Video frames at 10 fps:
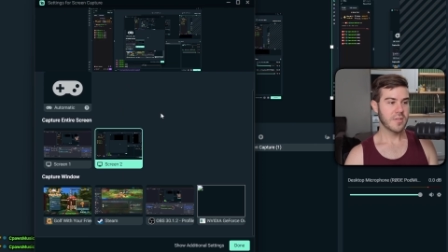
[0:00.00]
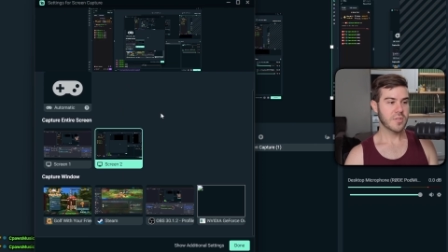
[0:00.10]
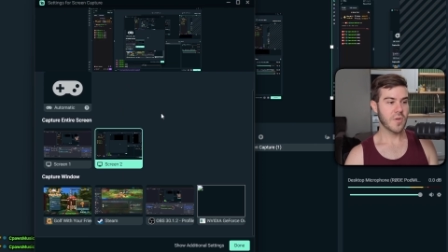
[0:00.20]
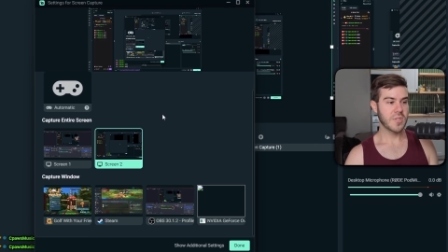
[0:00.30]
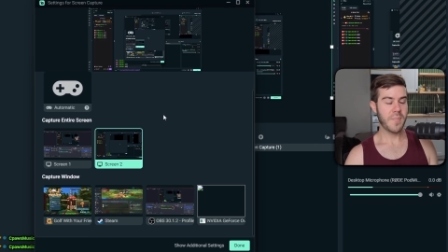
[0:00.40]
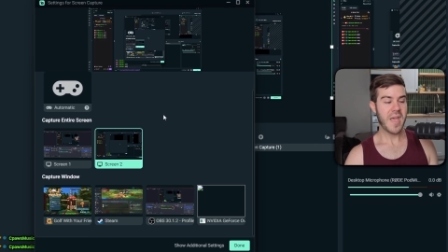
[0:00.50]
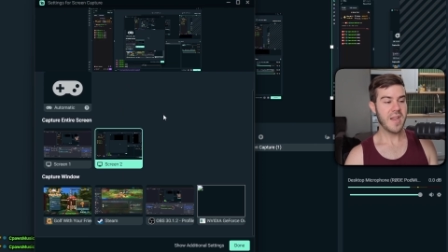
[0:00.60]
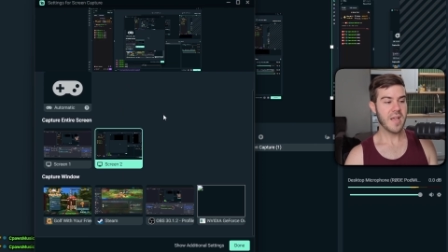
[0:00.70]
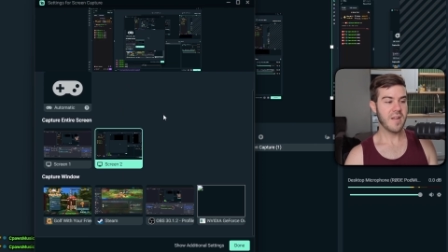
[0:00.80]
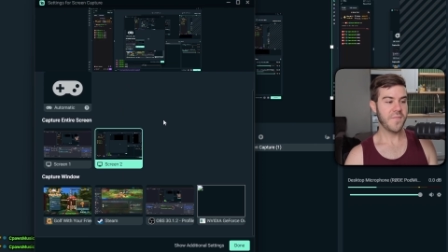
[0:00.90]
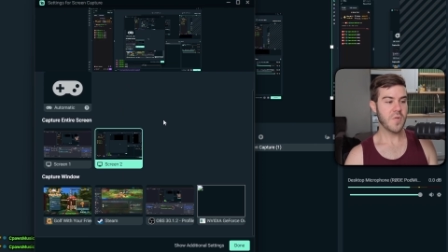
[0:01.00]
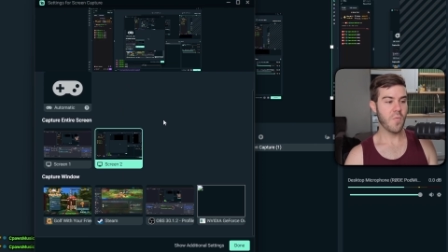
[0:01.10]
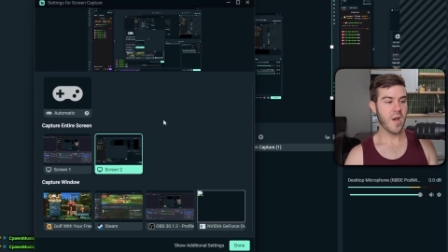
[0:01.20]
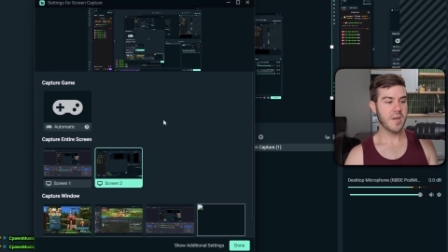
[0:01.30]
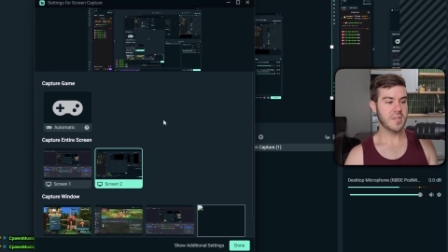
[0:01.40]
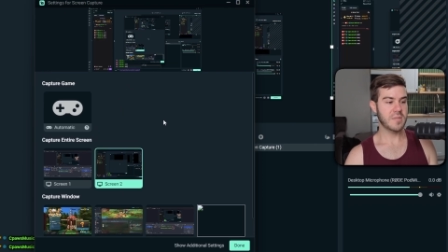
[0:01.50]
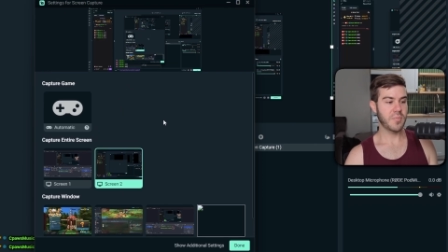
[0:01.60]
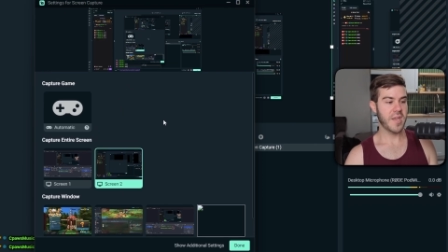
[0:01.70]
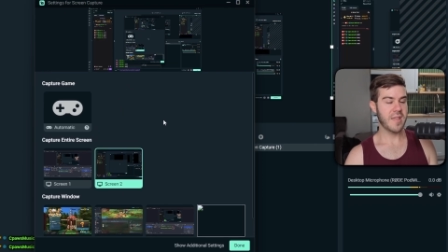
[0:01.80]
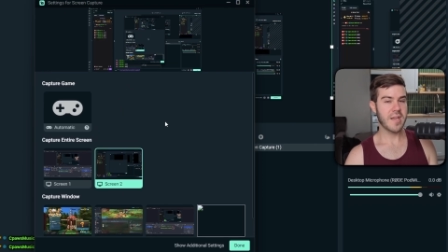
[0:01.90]
So depending on if you want to
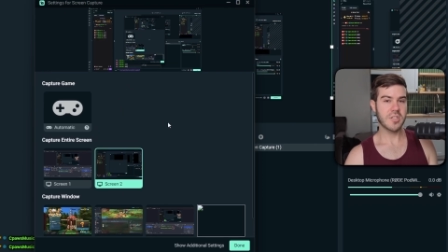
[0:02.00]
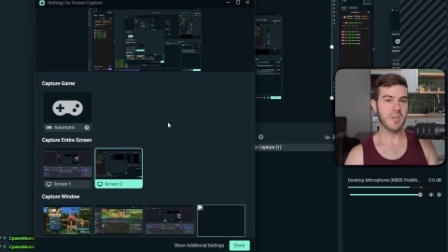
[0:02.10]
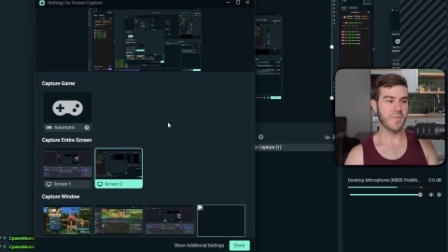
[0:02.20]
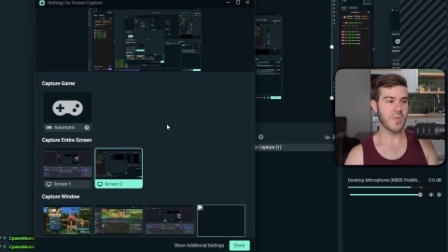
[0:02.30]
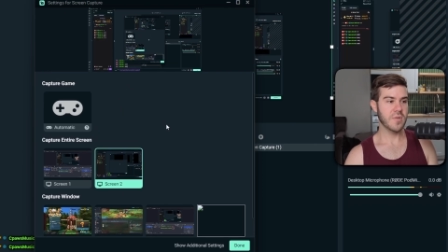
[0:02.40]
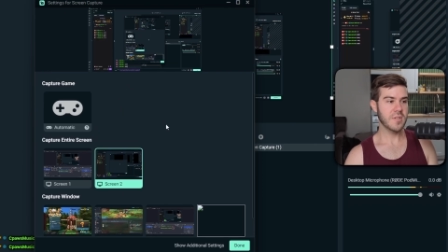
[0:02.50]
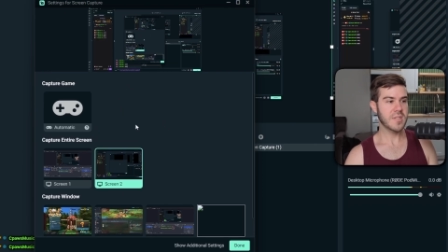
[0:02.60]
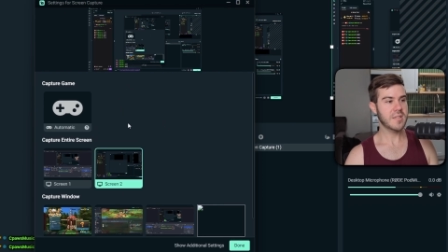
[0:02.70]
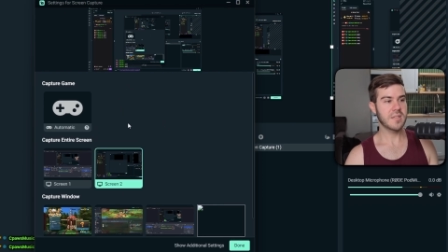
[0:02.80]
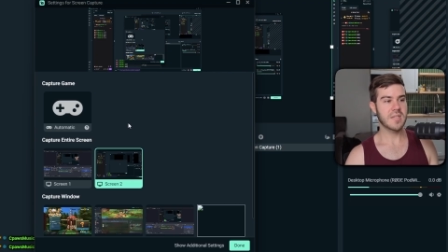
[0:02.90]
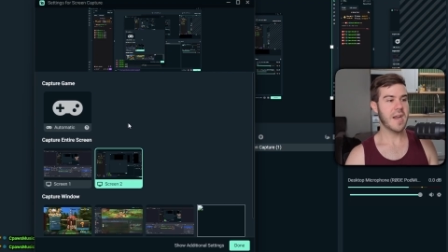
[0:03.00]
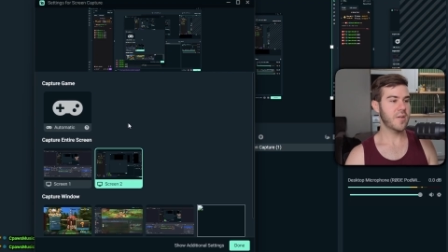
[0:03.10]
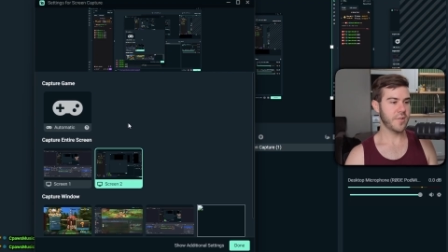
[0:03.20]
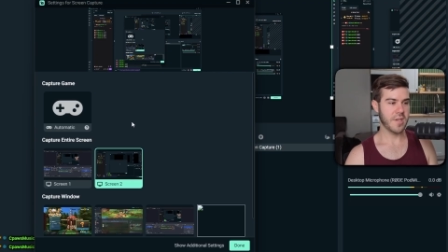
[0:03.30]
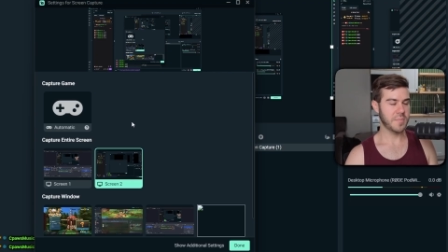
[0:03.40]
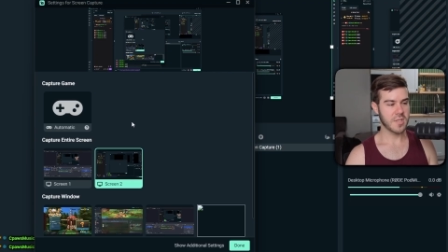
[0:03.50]
display that to your viewers, that's entirely up to